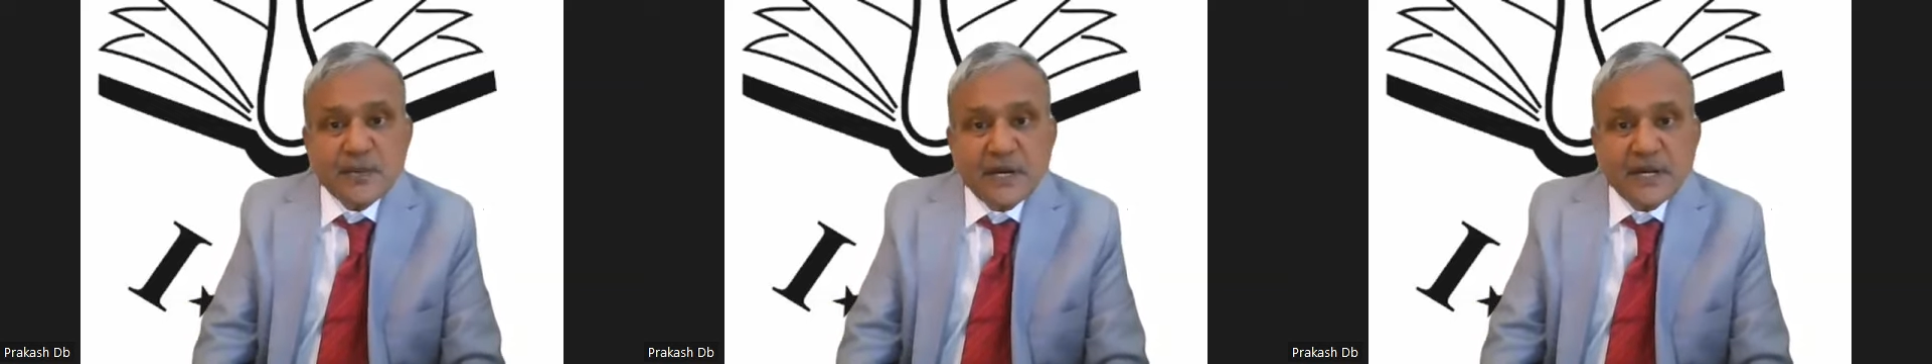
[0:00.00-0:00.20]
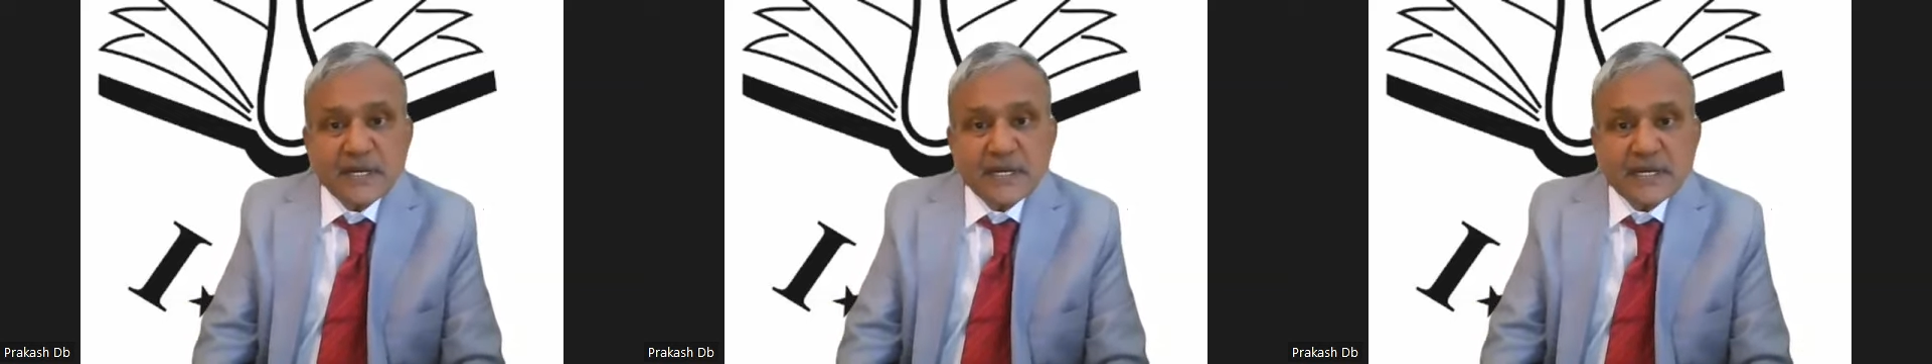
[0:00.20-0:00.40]

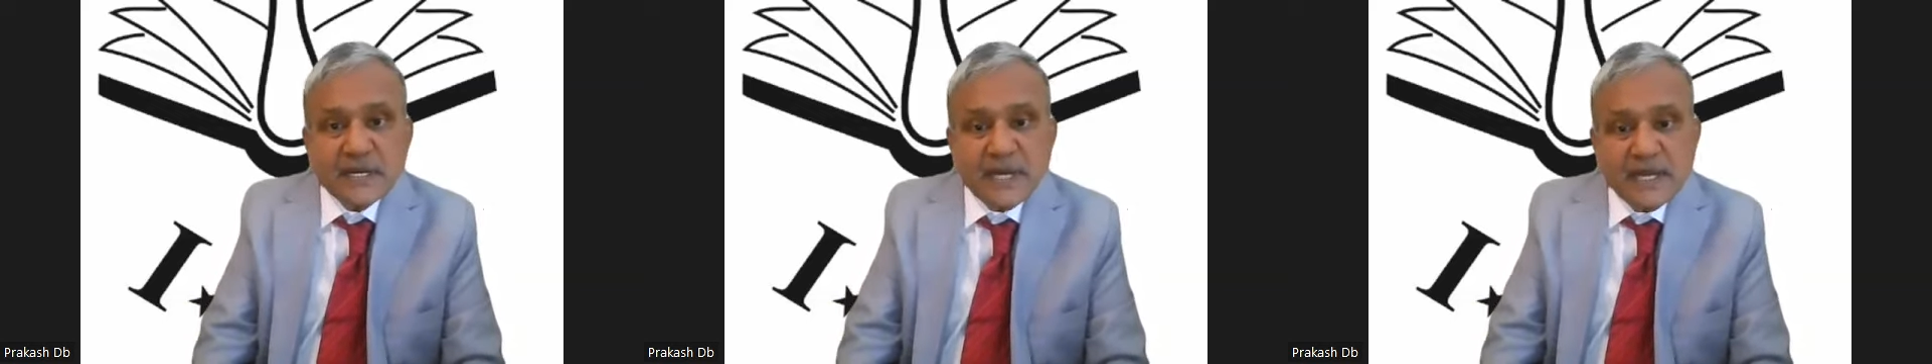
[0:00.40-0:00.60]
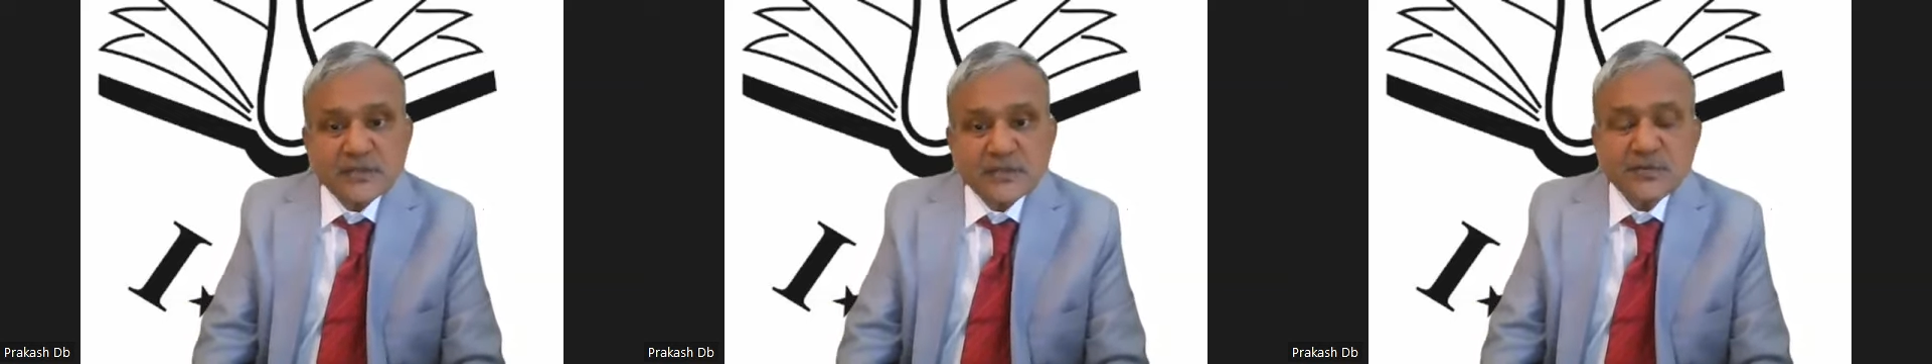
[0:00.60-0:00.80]
point
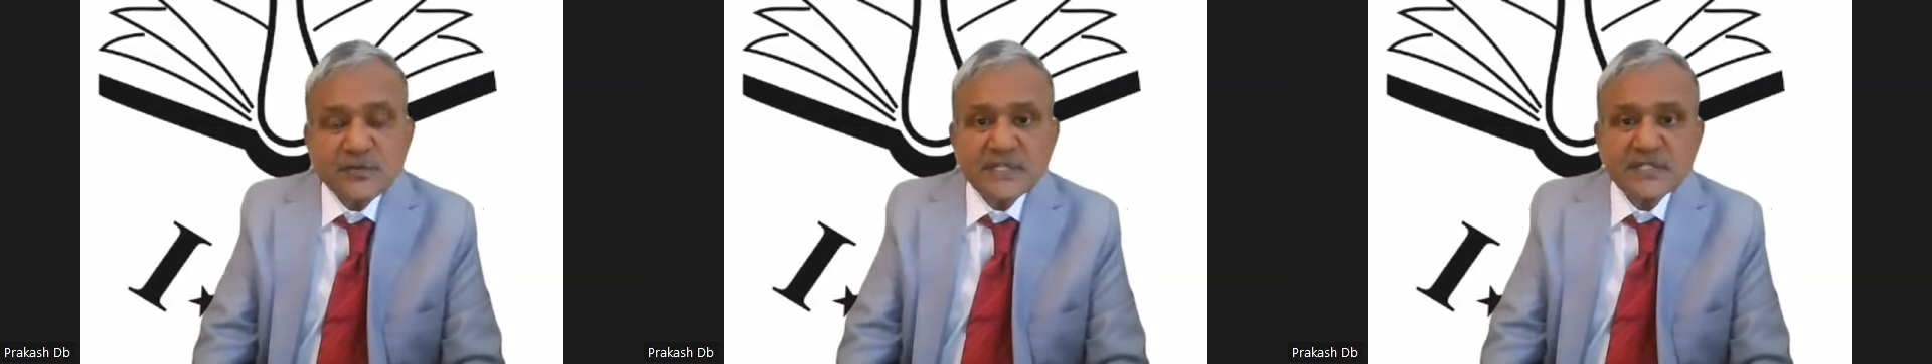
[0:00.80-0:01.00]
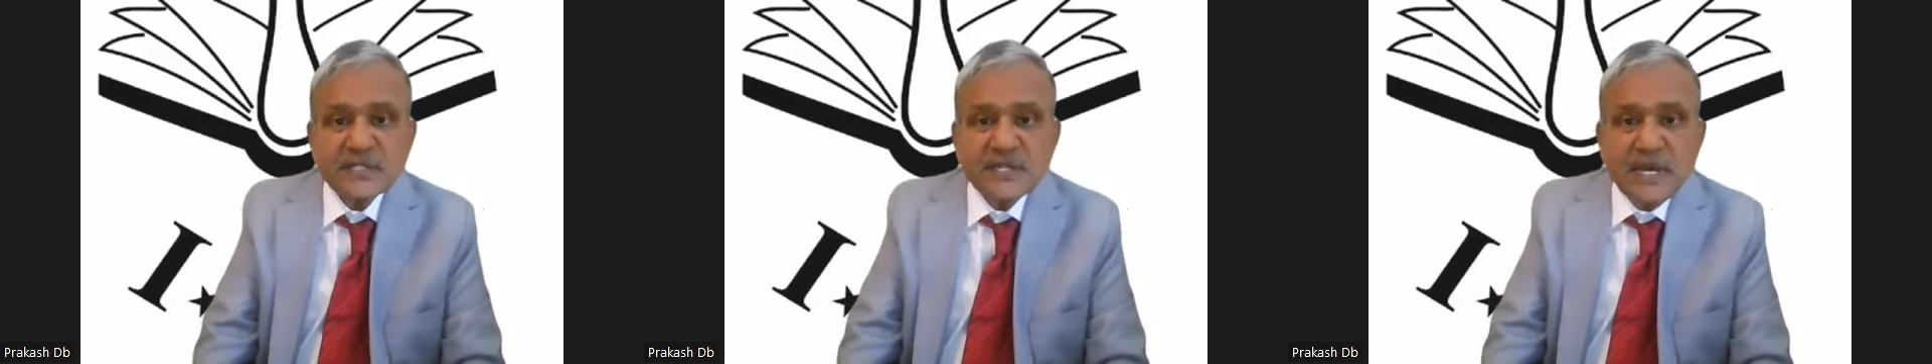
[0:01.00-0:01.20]
tax
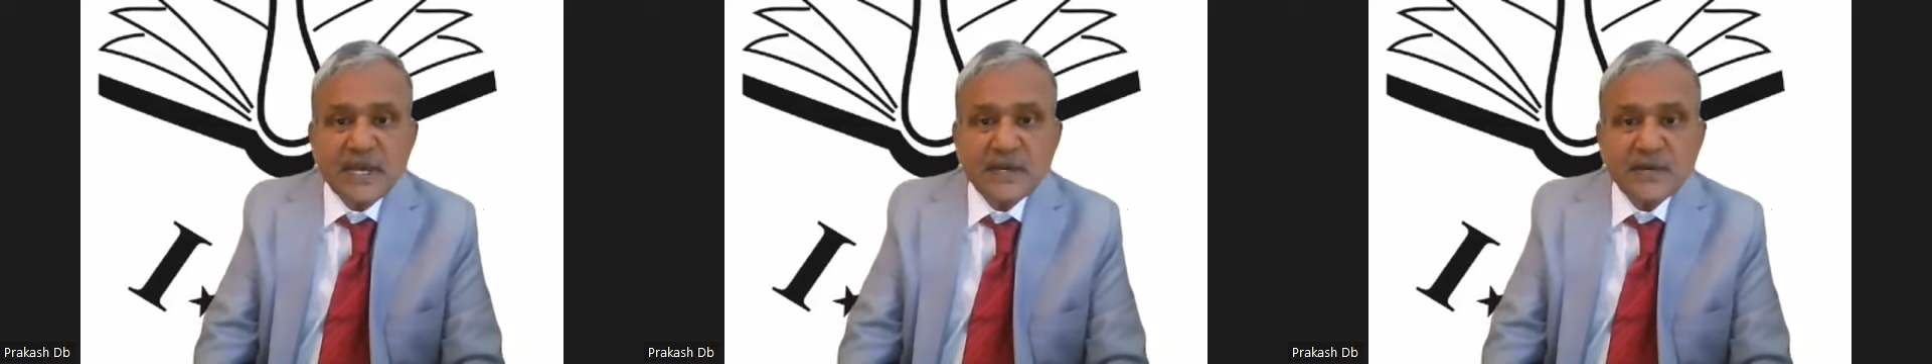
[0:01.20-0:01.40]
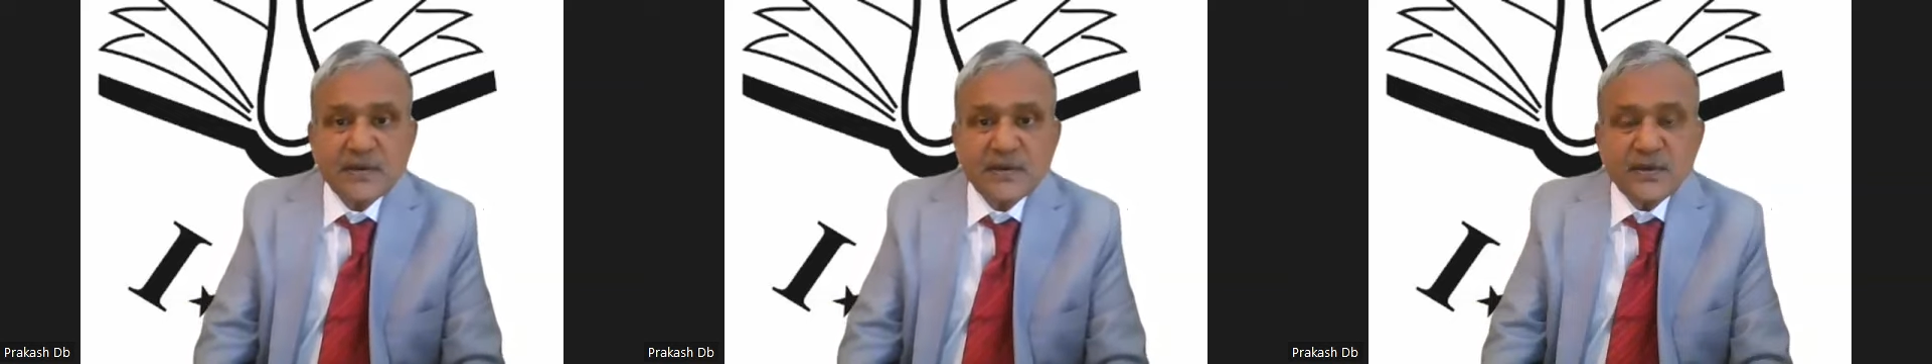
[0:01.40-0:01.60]
was there,